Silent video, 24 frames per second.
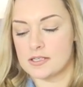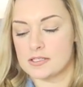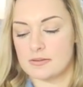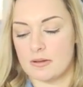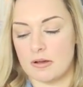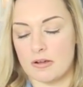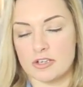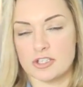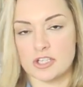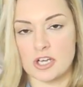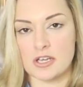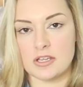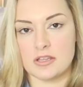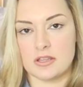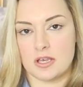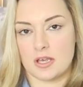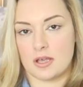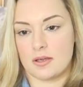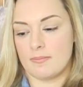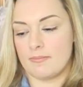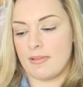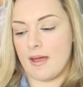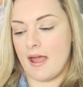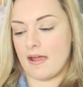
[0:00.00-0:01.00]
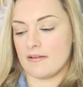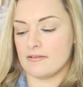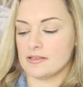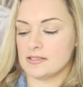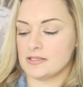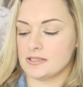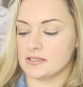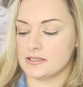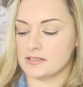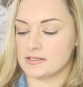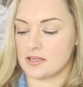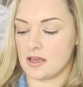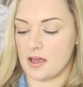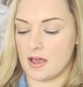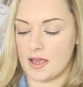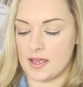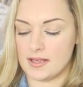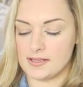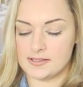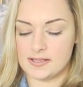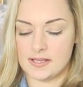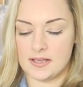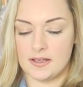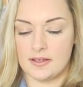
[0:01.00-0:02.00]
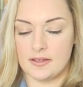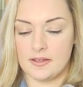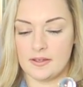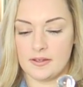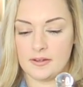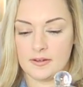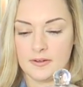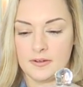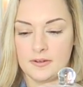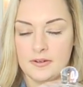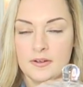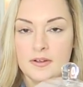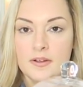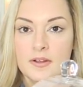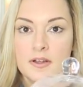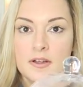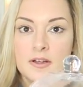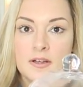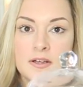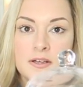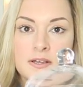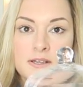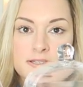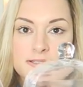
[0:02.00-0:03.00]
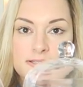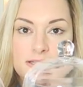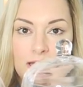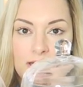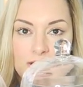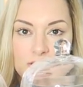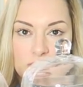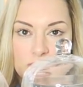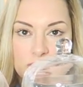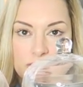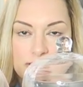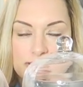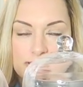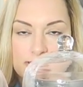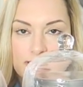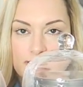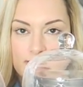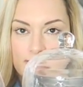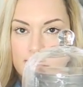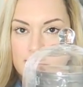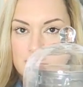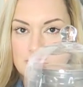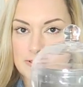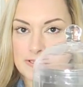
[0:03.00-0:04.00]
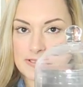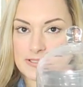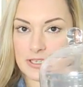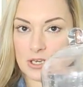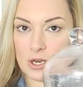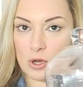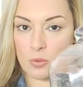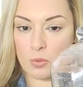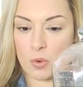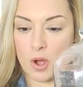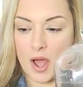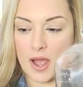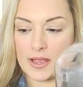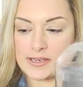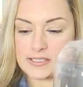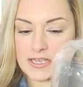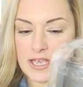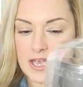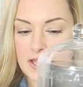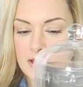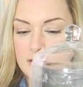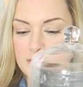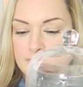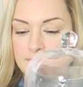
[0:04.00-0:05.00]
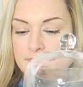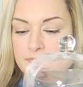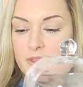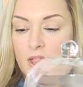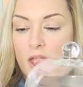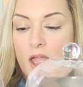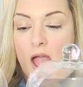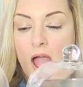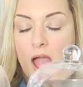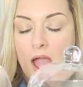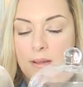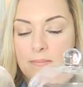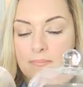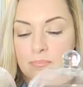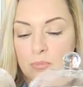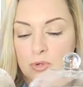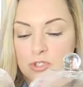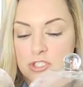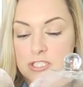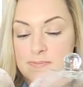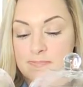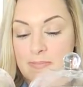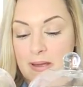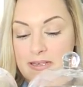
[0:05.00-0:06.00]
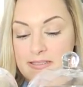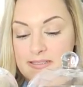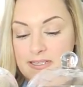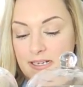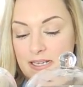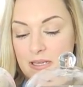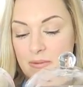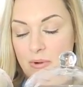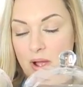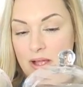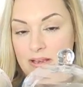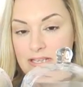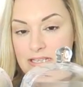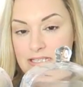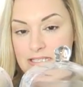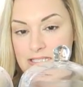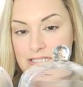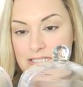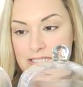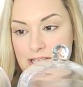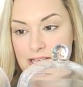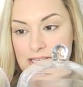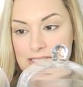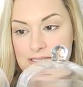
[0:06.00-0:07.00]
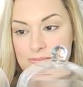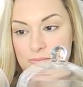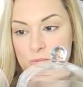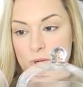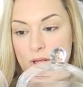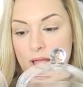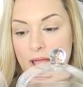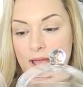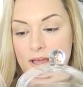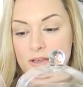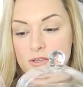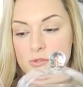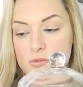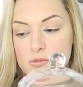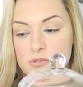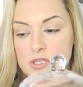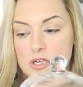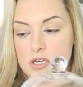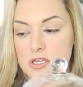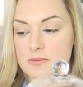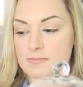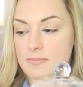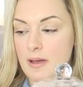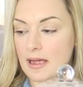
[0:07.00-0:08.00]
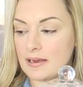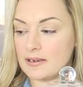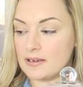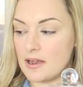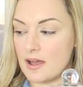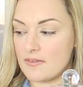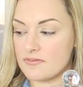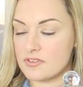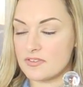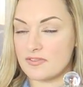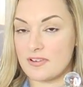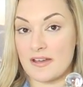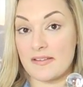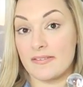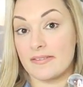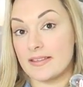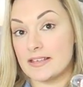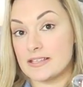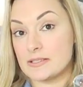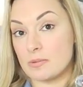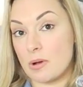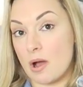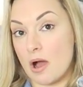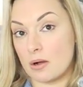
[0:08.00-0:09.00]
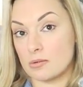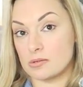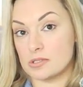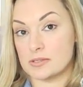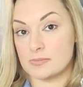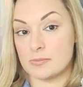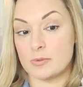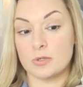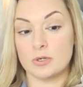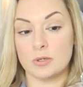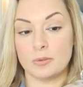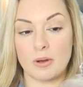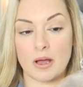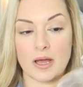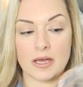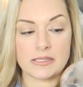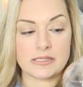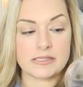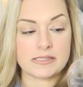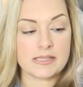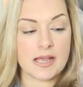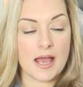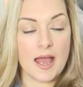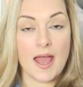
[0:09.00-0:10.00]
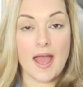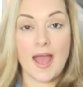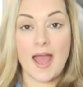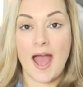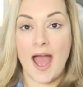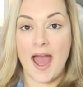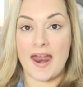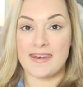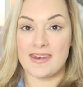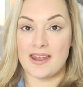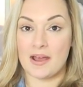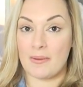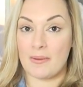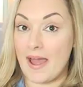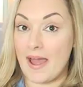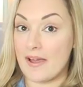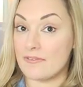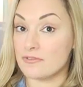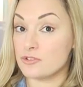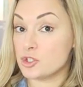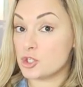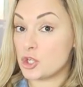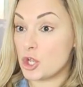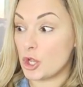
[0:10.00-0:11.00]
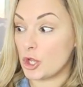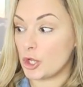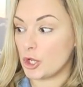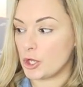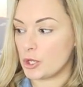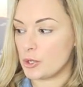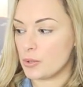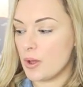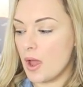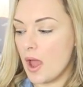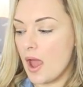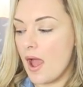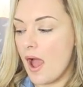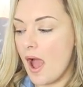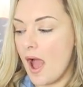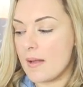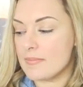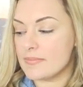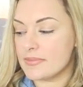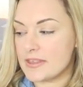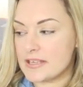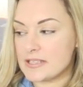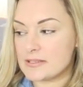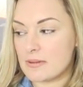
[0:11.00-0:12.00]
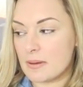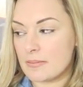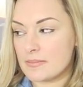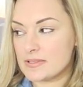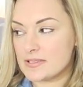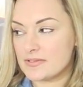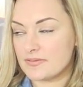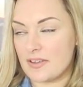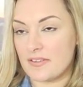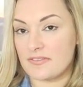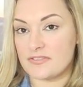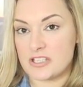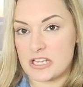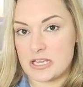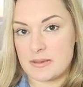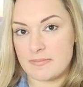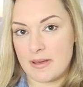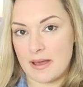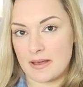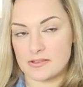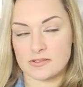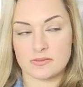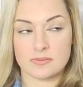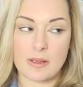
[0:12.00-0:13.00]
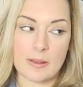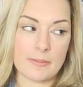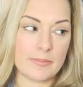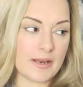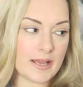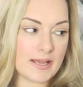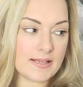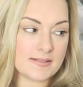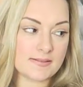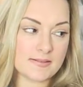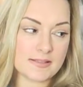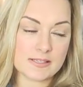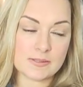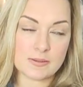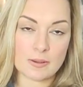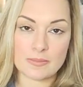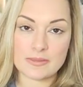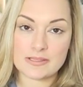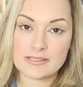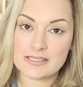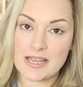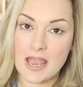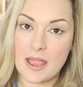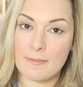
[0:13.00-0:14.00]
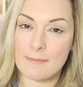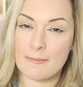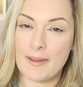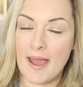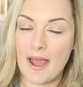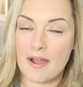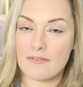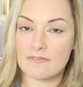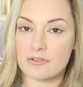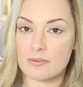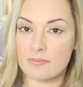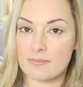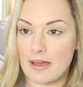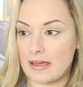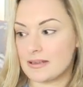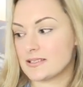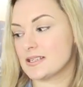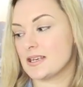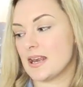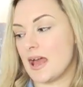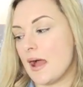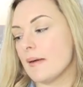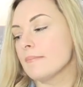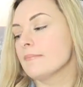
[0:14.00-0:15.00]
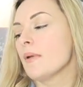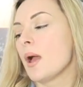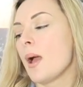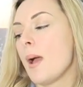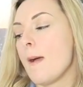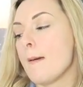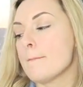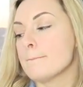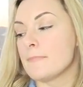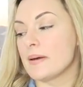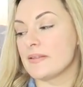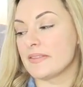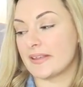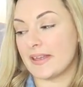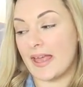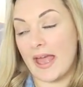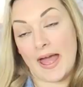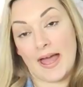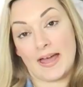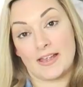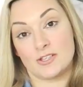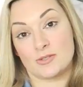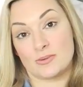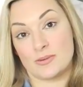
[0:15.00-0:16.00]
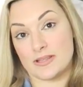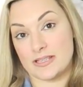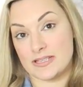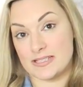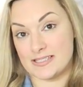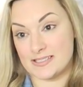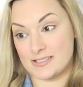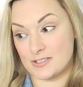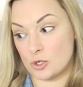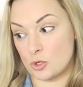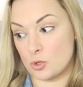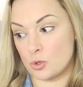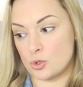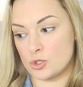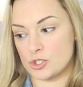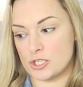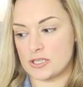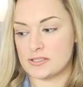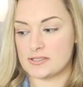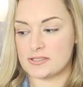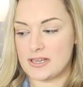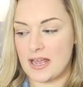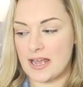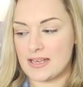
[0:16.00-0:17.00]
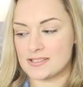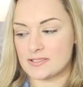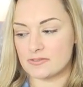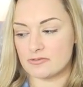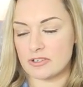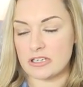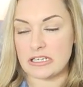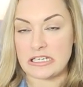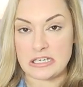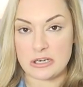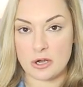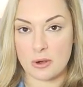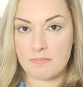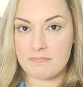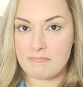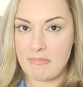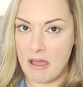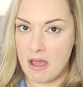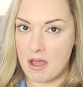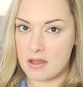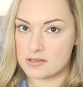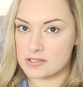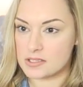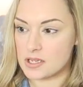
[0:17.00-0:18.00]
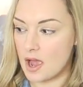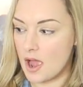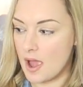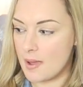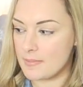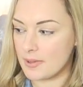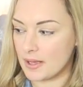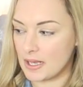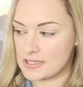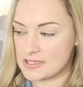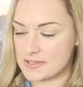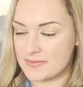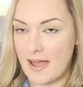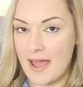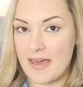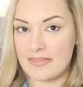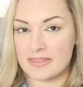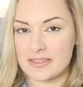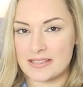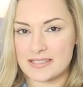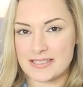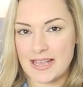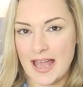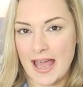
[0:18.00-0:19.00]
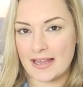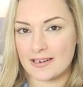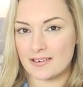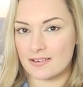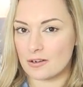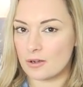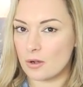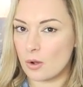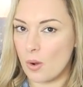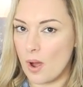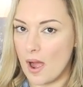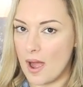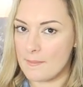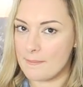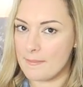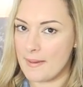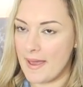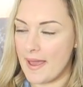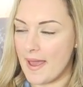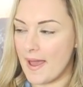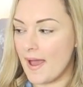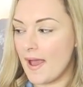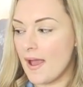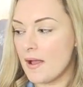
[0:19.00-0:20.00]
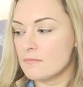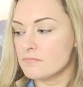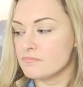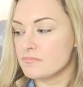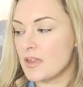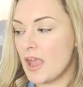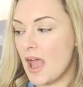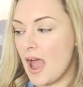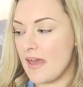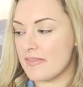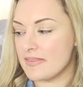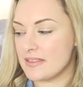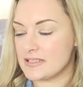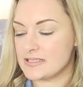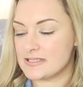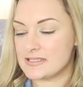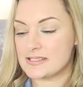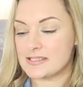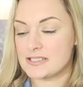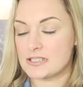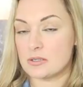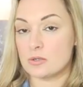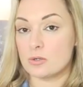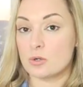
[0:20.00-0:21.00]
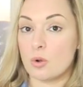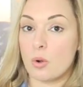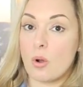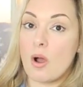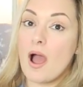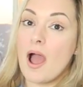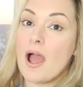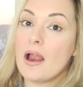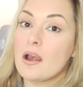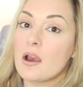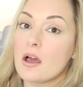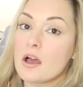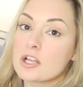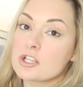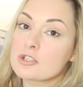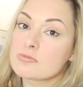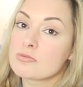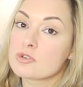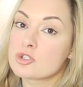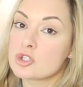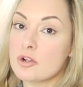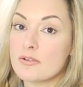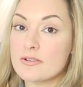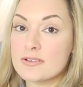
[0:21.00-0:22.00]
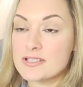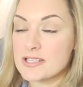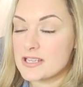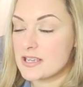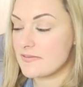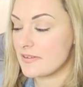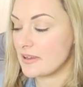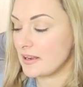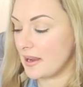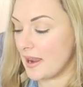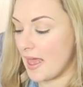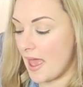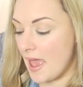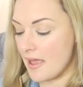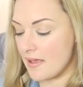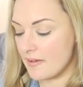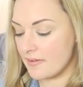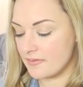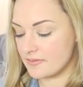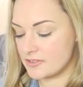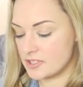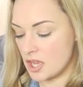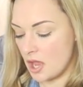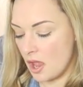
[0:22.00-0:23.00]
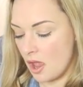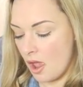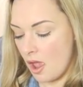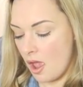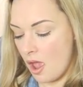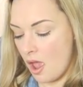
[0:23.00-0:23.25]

So I'll show you the comparison size. So as you can see, this one's a lot wider um, which is basically what I needed to get some more candles on. But I love the fact that this will hold smaller ones and have two. And um, this one was £15 from M&S and this one was £10 from Matalan. But the candle in this is gorgeous and it has a really long burn time because I've had this candle on quite a bit and there's still quite a large majority of it left.